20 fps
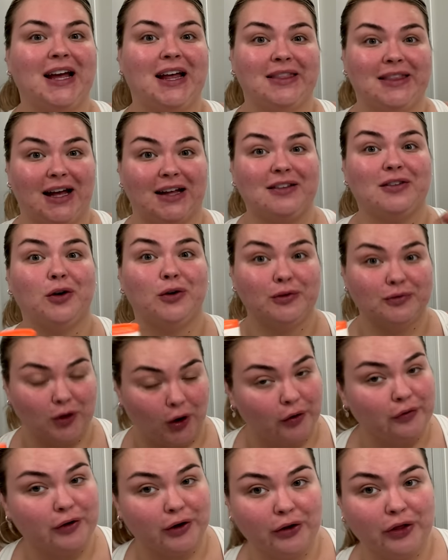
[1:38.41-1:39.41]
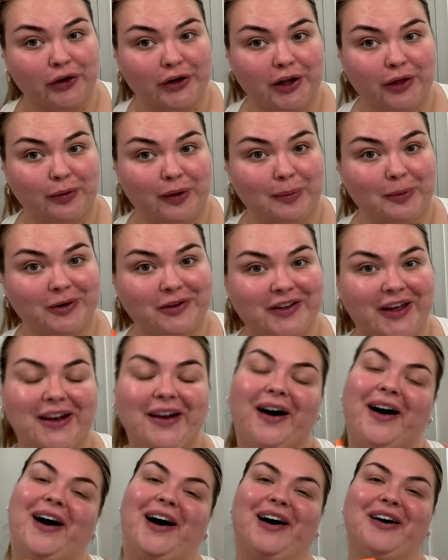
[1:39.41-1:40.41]
That's over
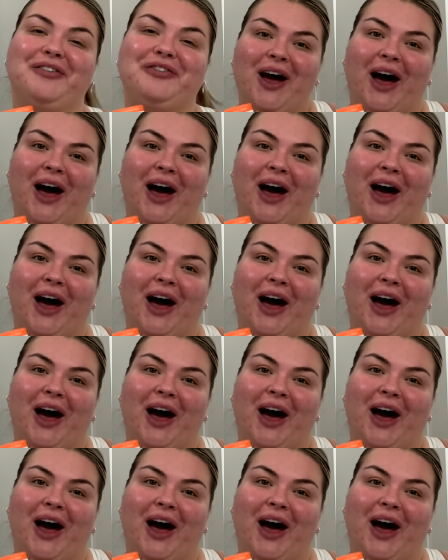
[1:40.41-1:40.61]
33% off.